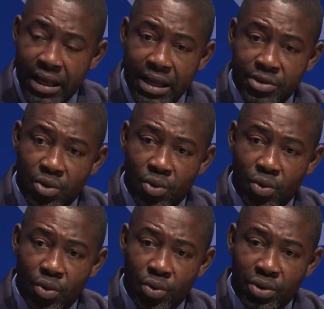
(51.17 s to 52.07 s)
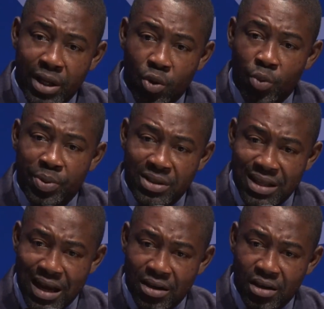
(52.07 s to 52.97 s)
And so the hope is
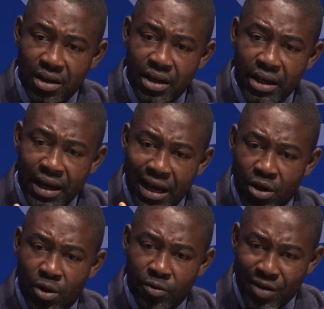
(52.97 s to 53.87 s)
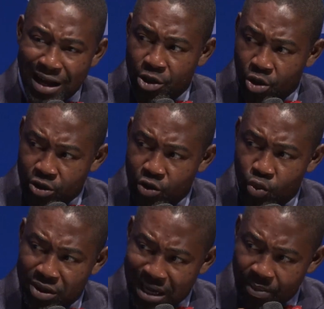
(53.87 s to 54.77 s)
that a lot of adults
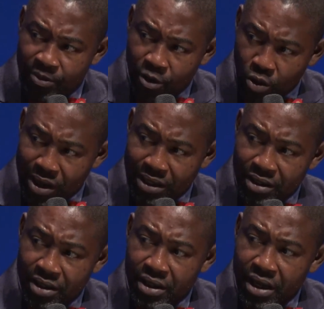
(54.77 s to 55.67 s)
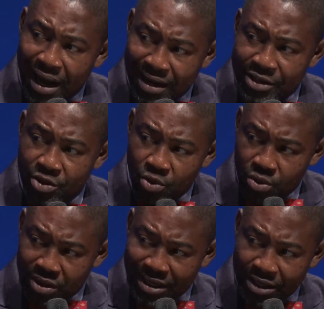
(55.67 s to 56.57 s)
would come forward, at least to
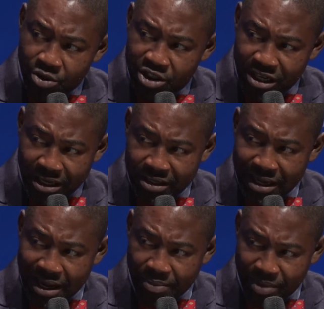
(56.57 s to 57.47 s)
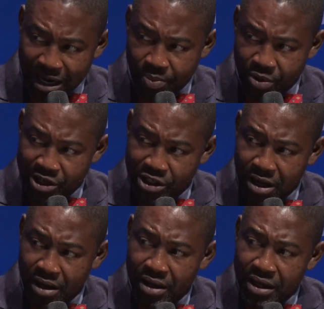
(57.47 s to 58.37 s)
get to check their blood pressure,
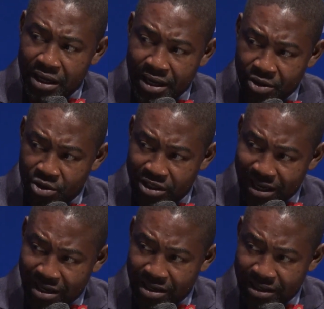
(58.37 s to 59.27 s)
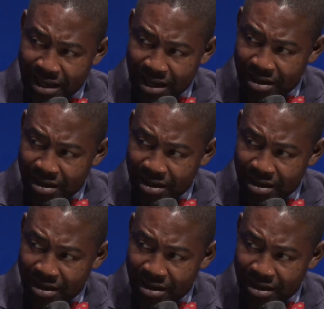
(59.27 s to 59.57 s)
get to check their